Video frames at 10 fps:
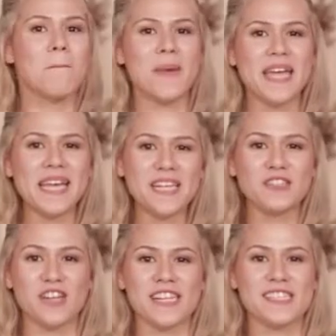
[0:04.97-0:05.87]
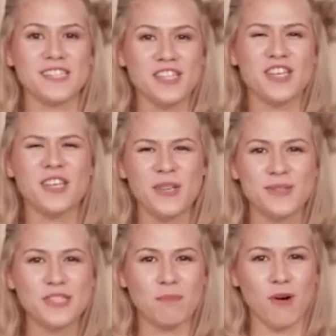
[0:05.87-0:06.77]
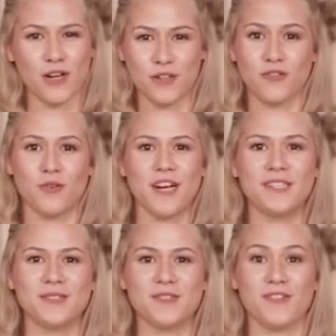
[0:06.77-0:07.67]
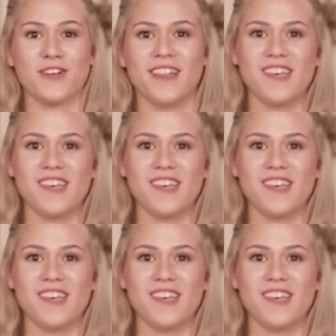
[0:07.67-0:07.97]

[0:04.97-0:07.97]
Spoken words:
Making drinks is a huge part of what I do for a